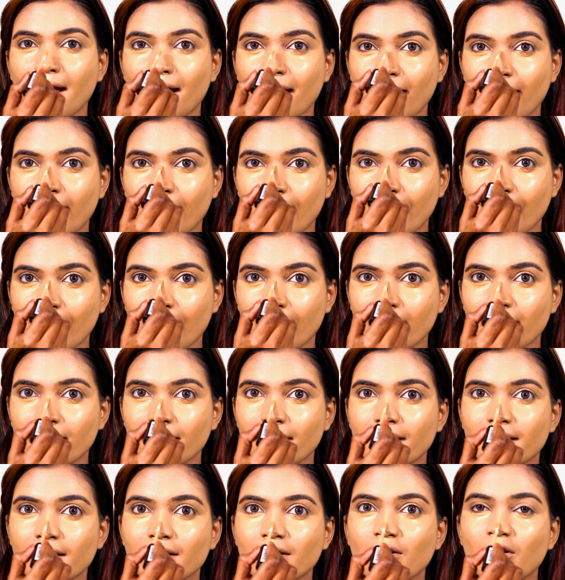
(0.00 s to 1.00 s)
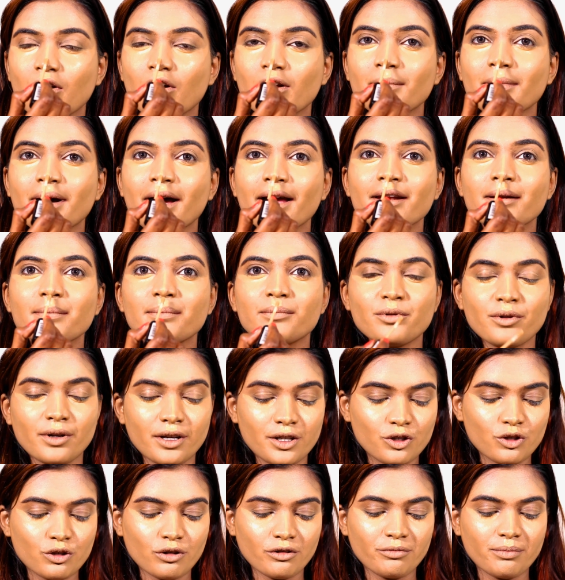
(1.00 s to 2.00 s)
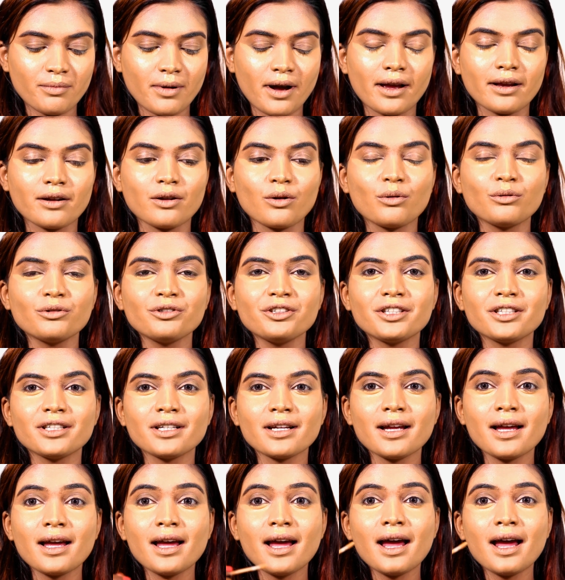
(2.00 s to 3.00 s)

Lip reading: and on my bridge of my nose,